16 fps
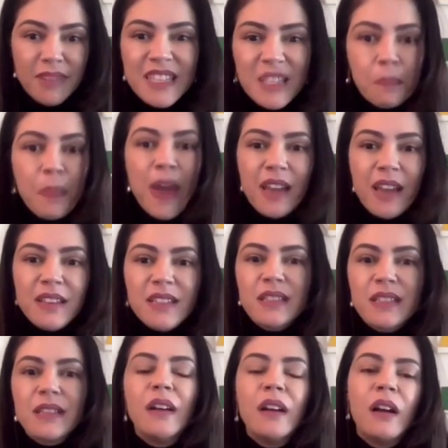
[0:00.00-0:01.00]

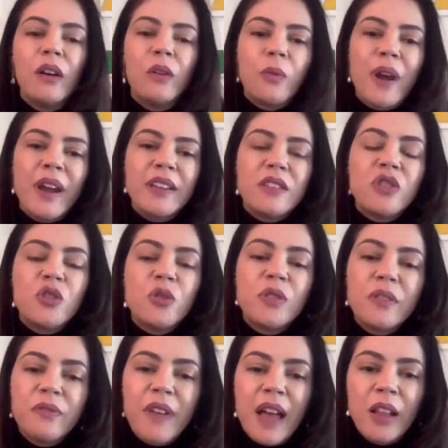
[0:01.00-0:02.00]
space, right, to
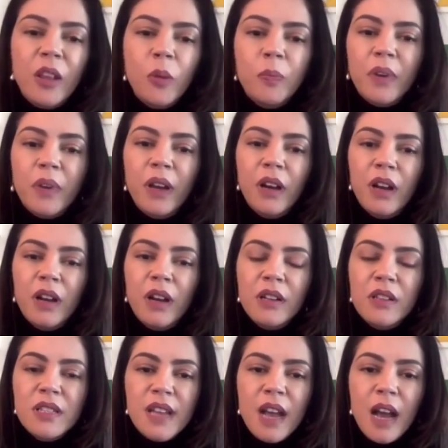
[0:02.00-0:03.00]
develop
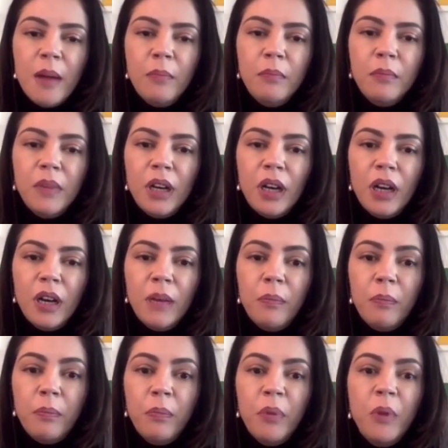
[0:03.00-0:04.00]
uh, some uh,
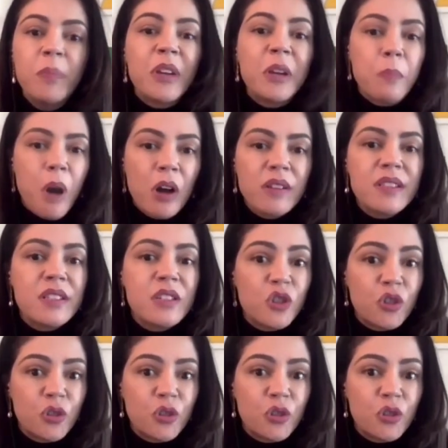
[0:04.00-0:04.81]
public policies